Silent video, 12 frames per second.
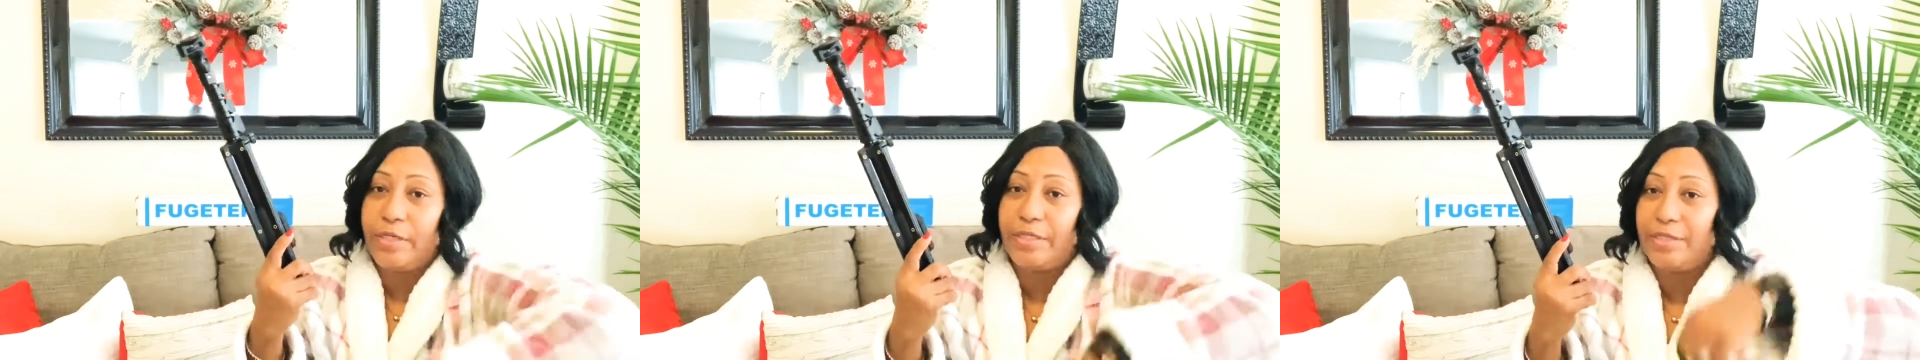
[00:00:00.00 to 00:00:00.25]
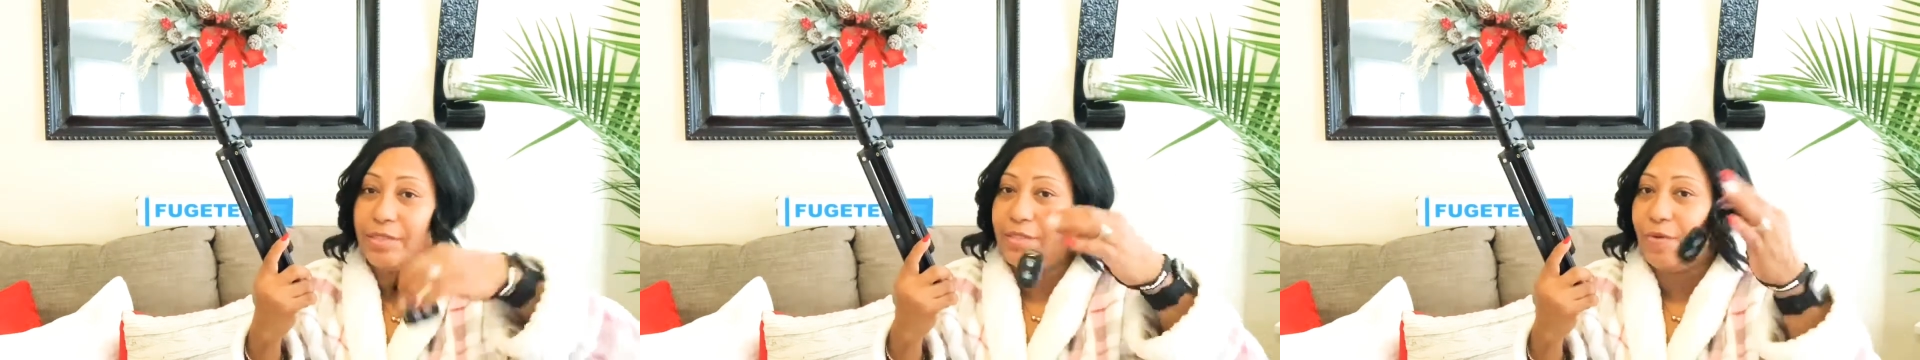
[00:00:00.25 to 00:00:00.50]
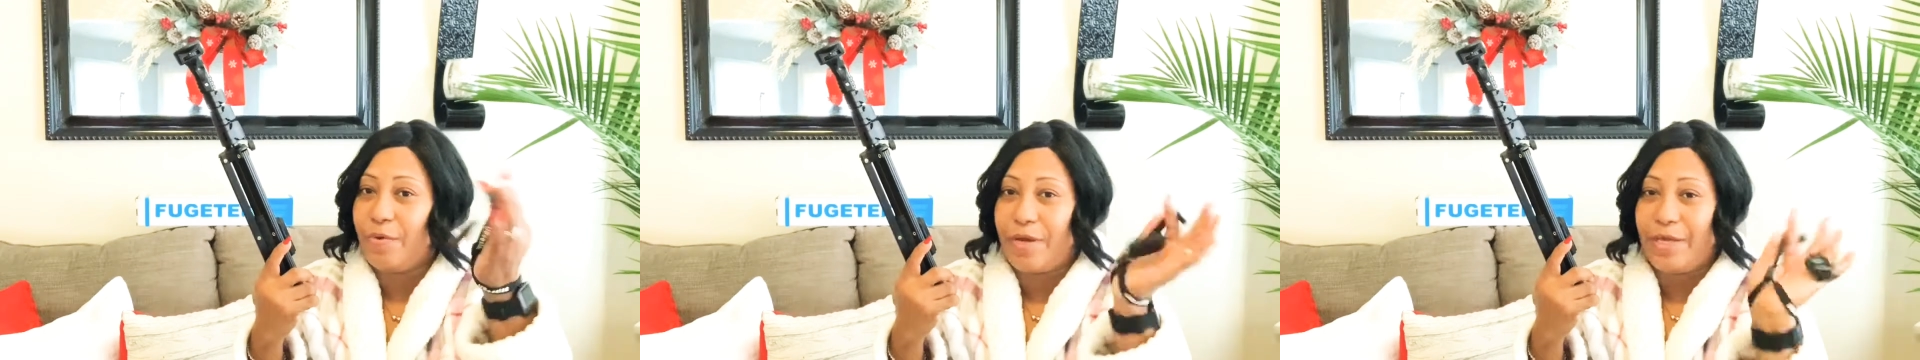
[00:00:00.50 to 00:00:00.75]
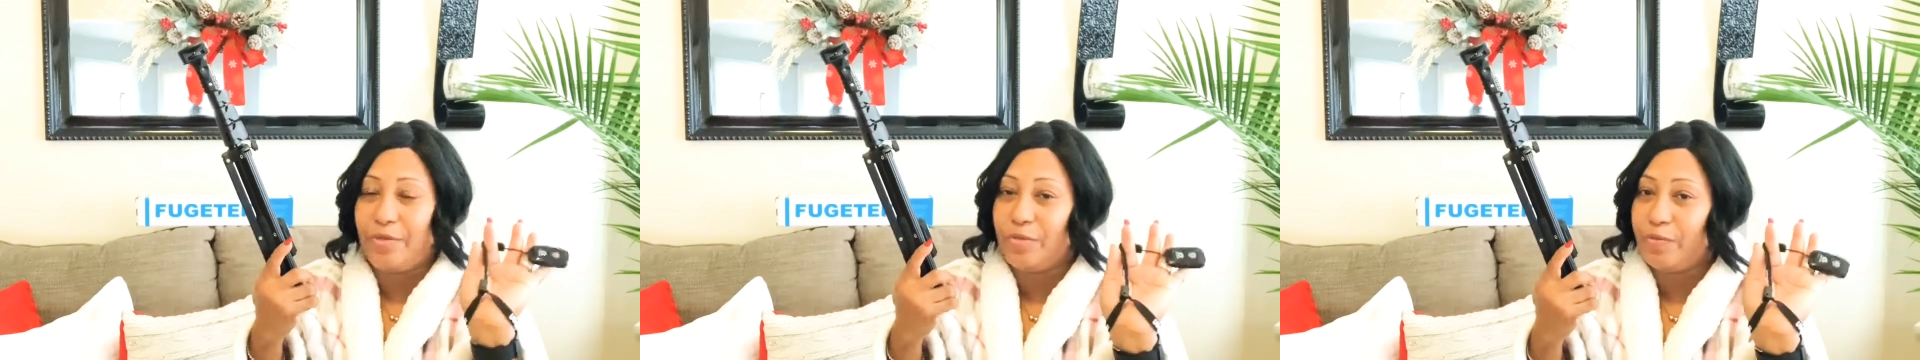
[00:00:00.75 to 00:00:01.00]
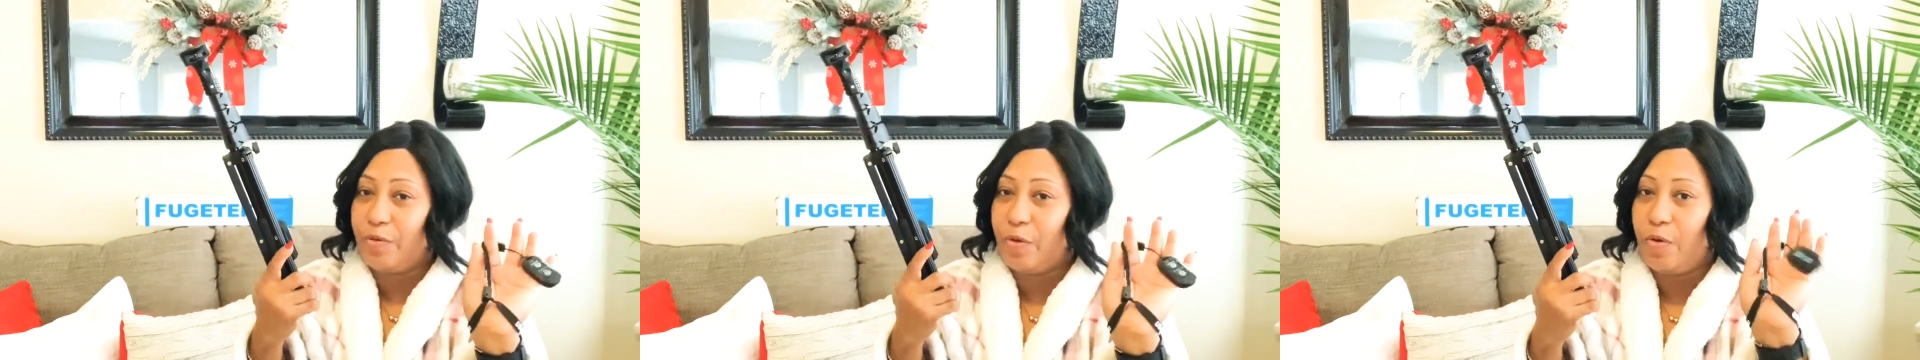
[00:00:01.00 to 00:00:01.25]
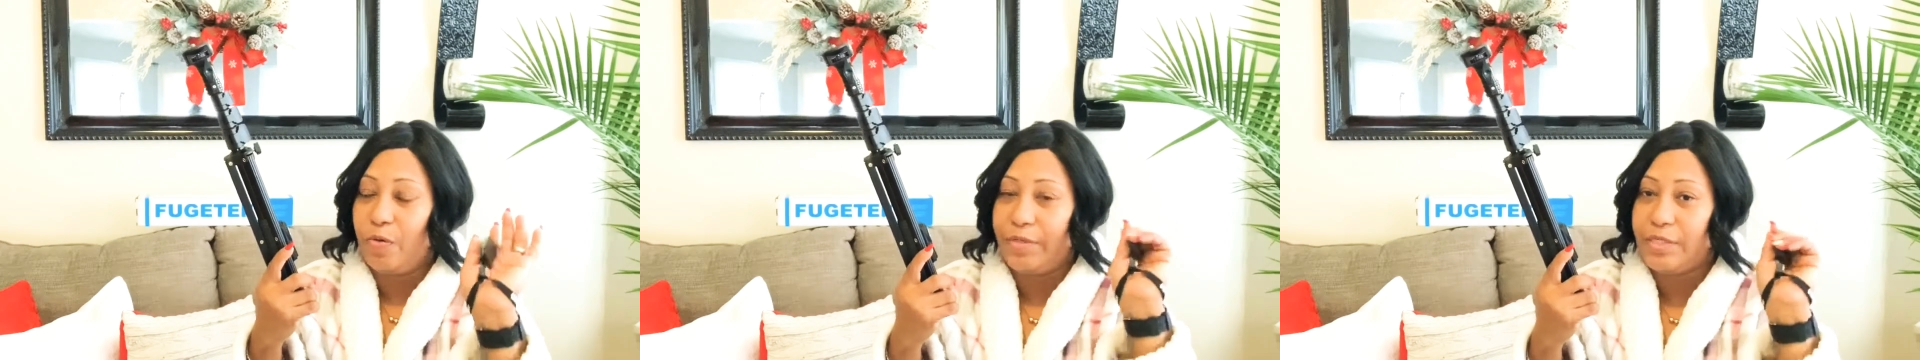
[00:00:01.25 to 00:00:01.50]
this is the one I use for
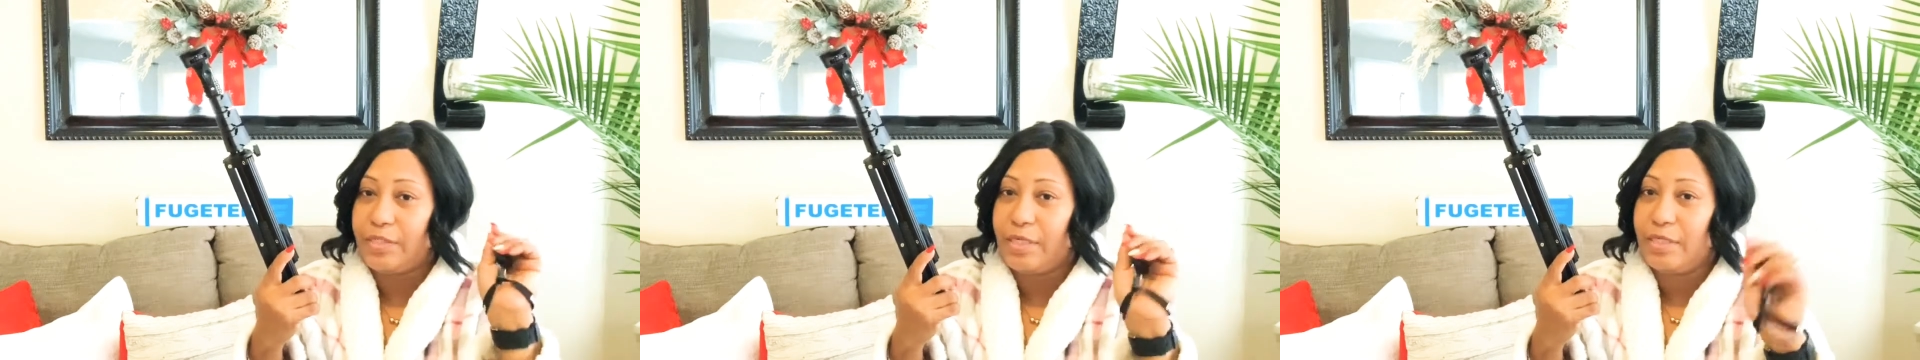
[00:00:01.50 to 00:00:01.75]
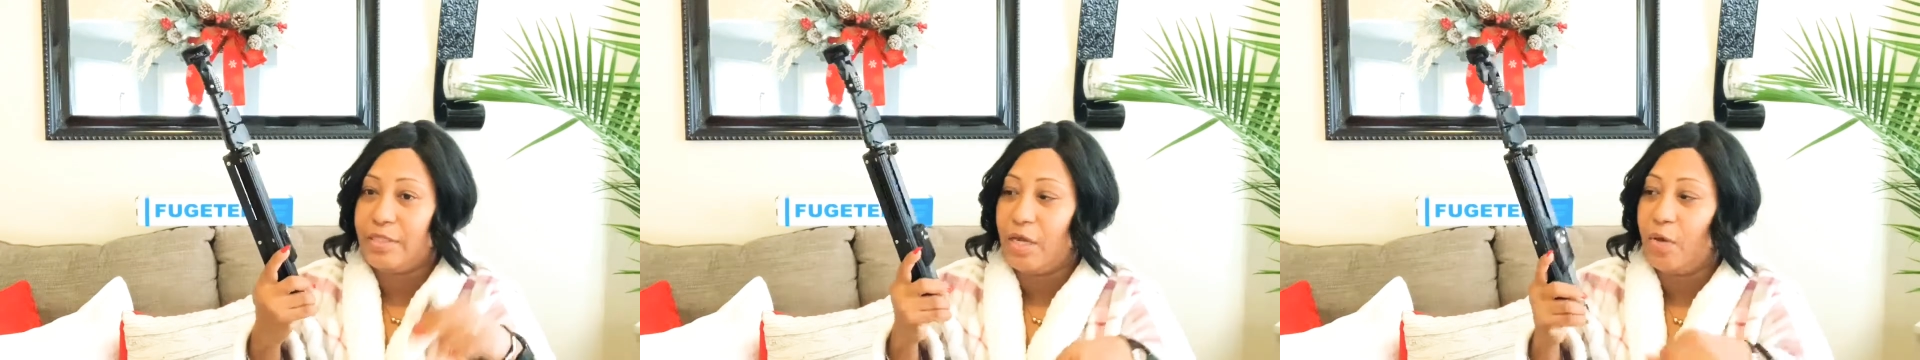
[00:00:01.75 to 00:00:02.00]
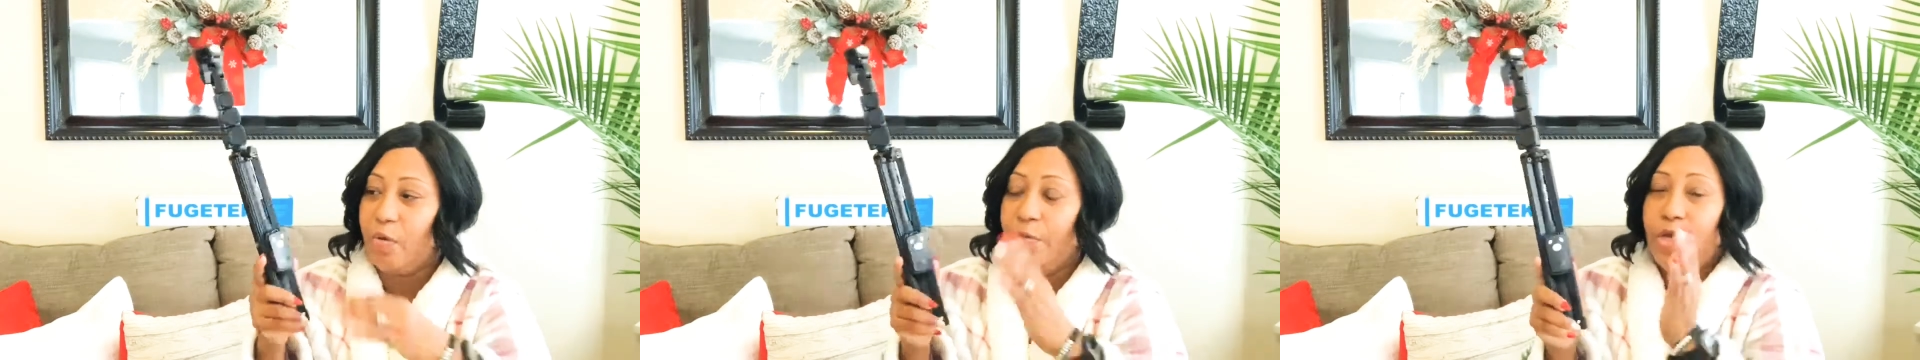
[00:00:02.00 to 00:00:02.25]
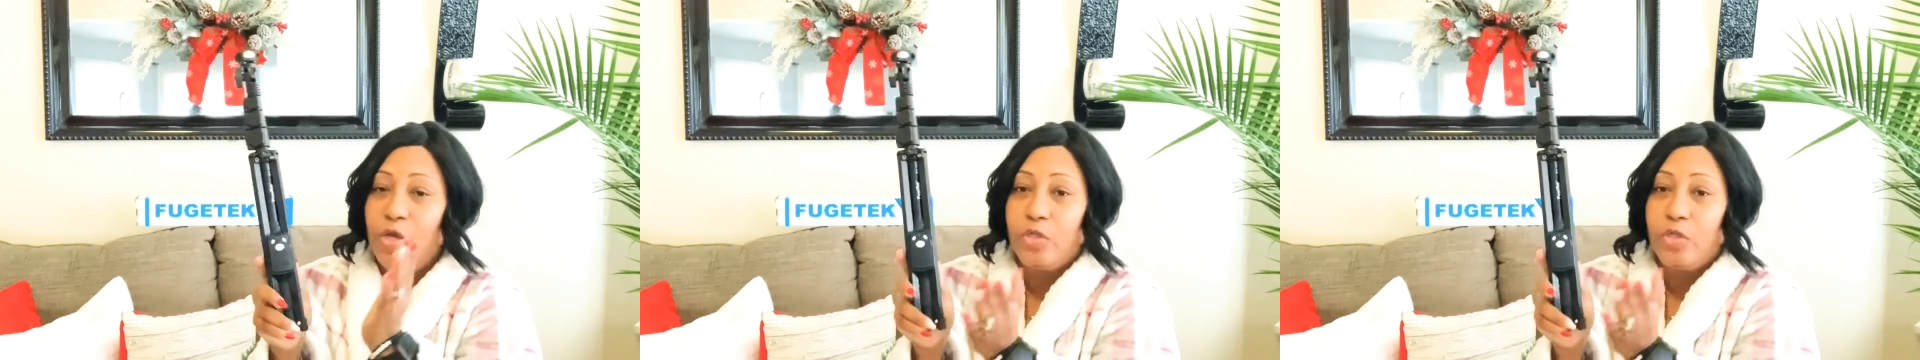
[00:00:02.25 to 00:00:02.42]
home and it stays at home.